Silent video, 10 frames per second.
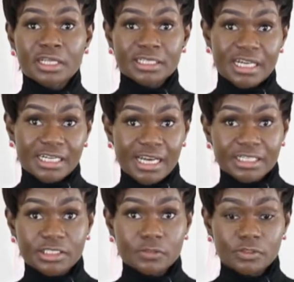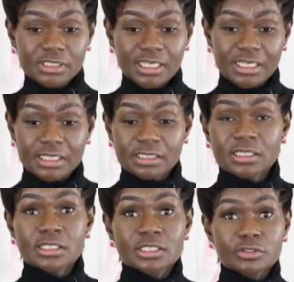that I use in
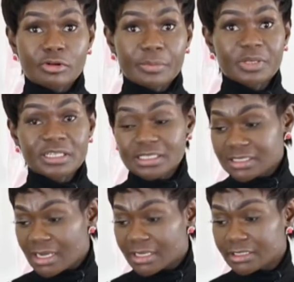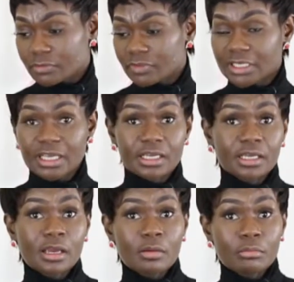scraping the side of the cake.